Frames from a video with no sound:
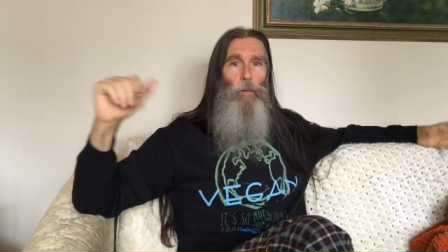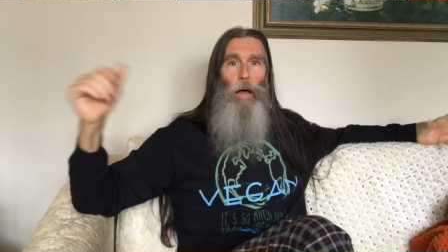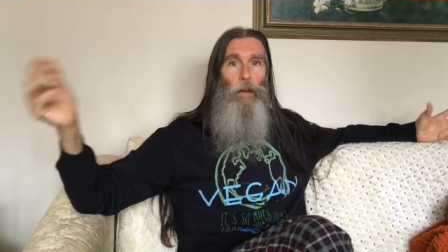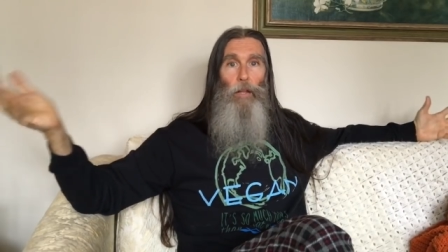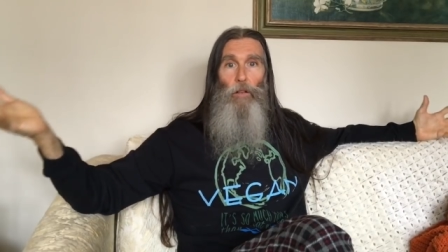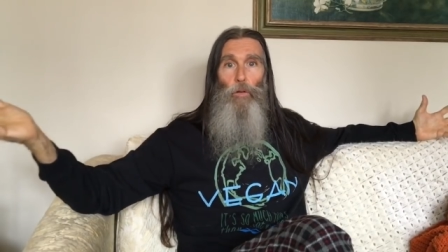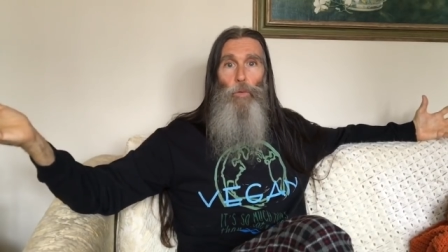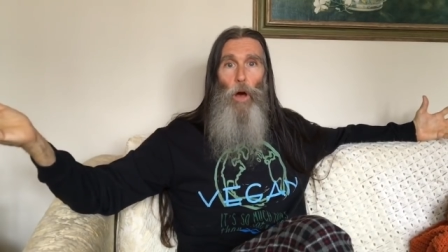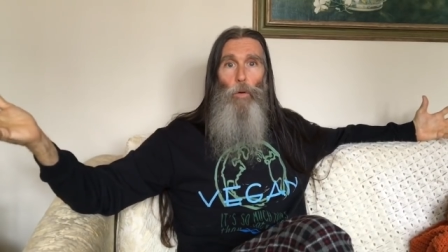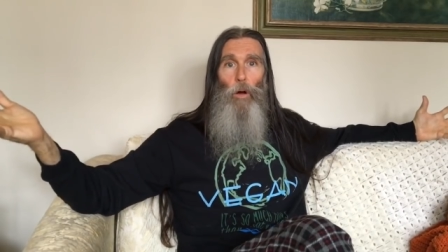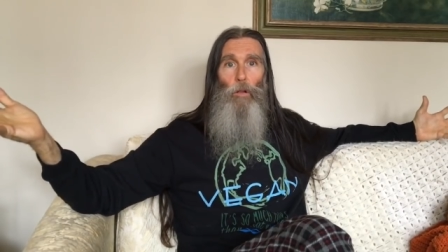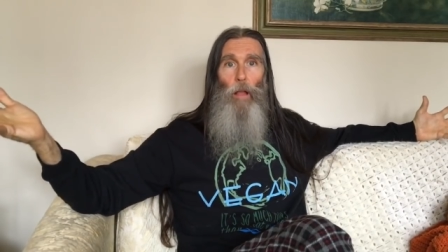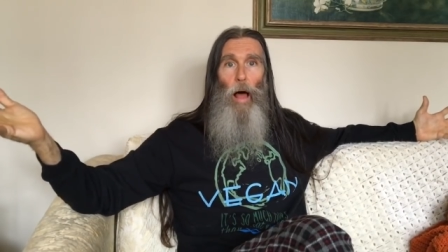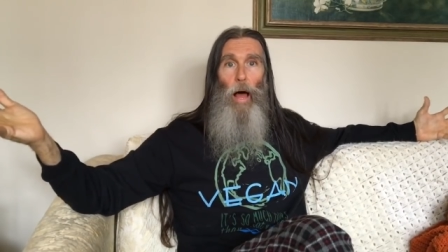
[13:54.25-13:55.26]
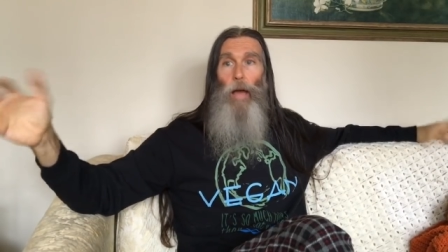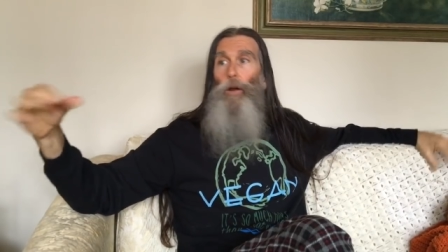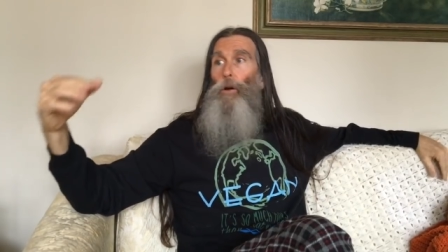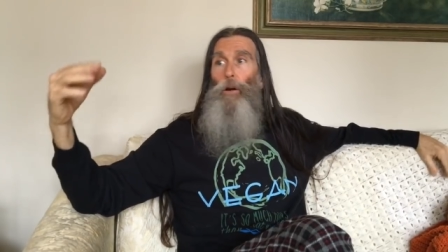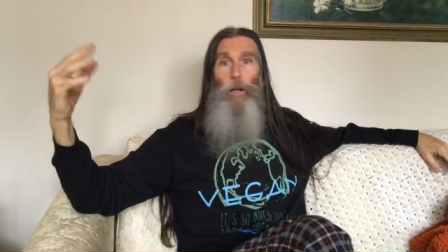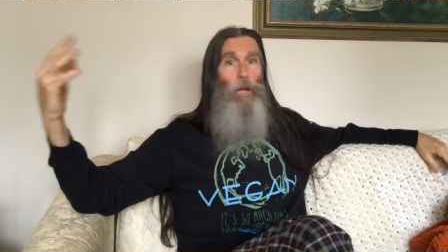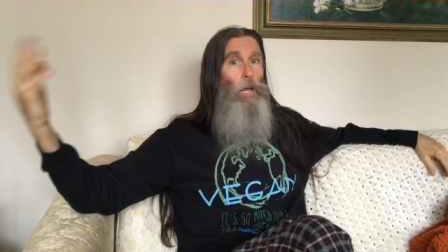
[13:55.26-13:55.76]
how do you know online
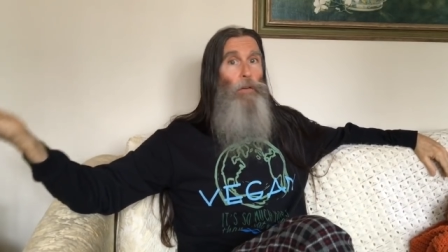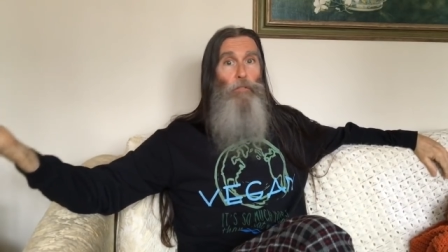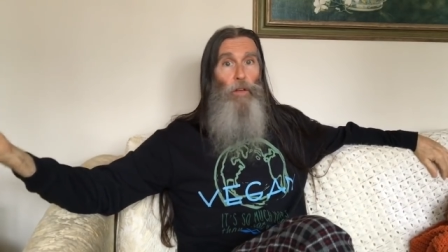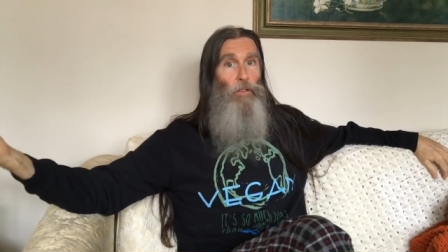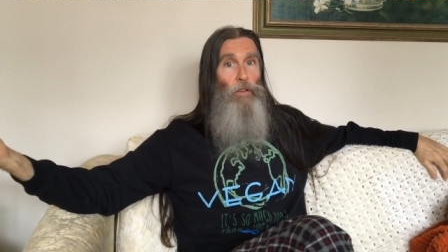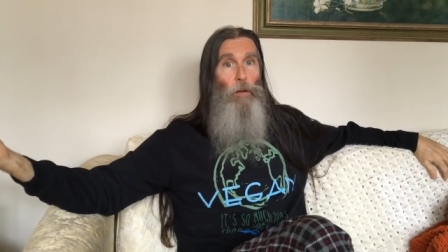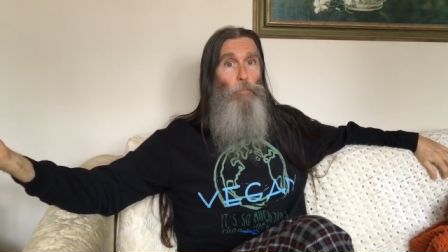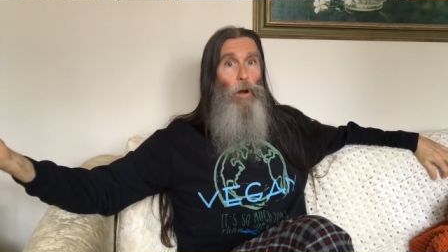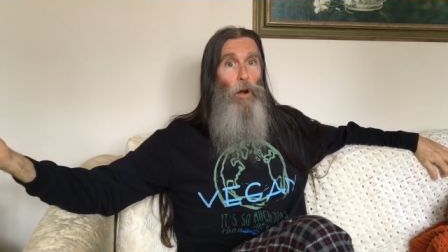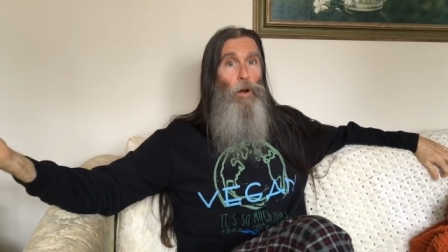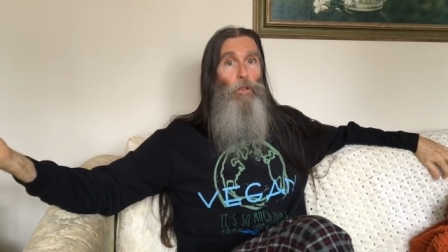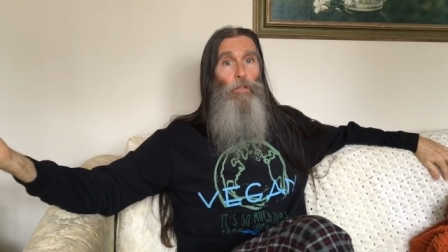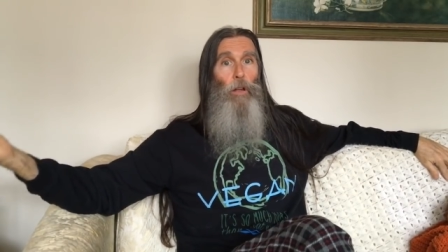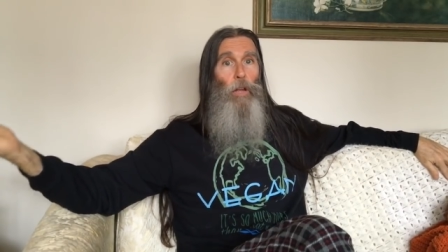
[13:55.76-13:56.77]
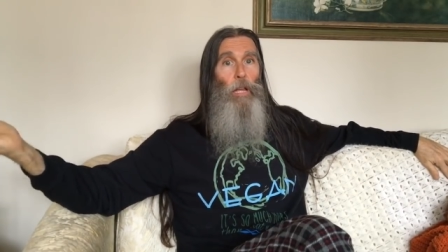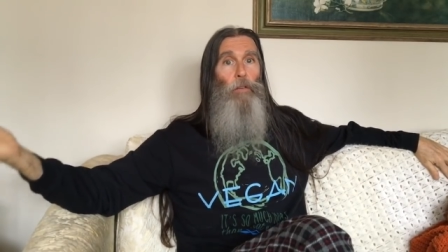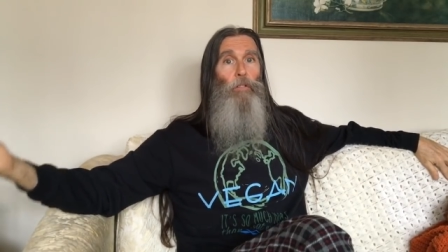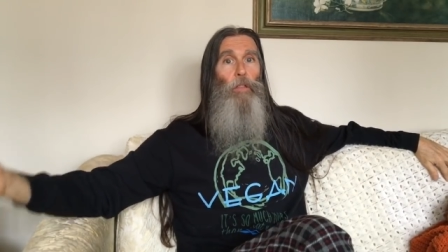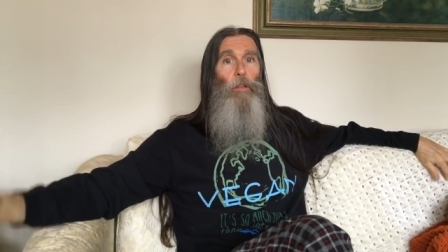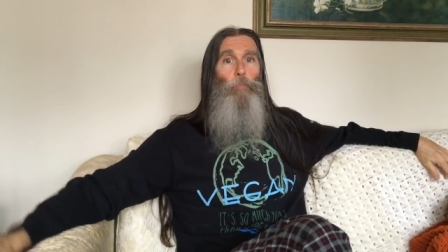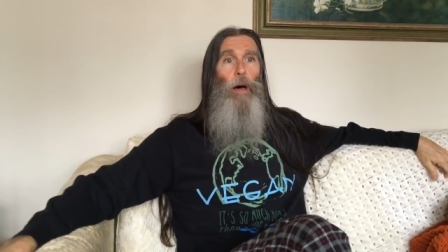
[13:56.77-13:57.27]
or if it's in person,
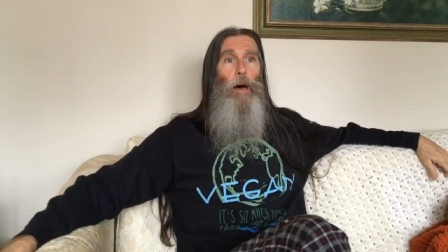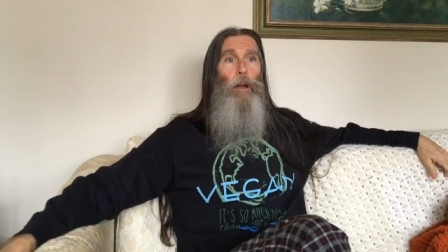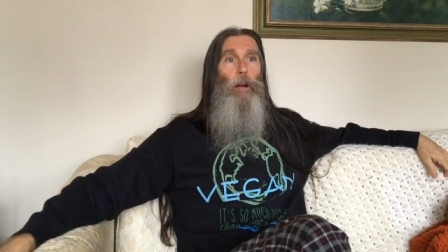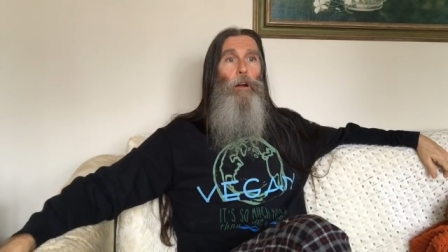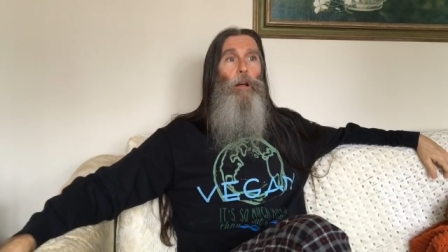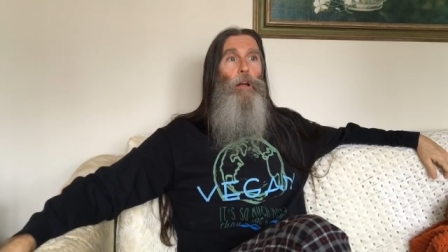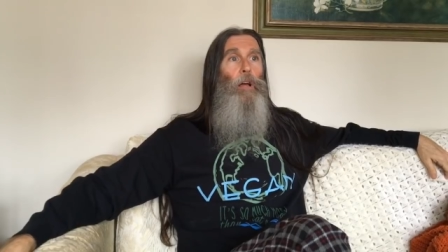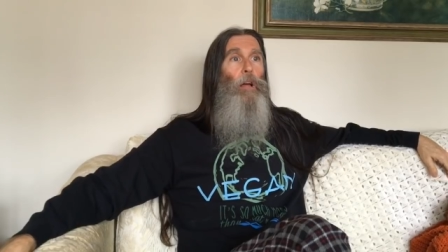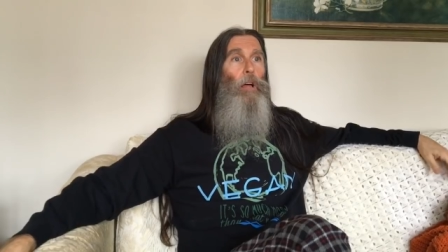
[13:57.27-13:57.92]
even the better,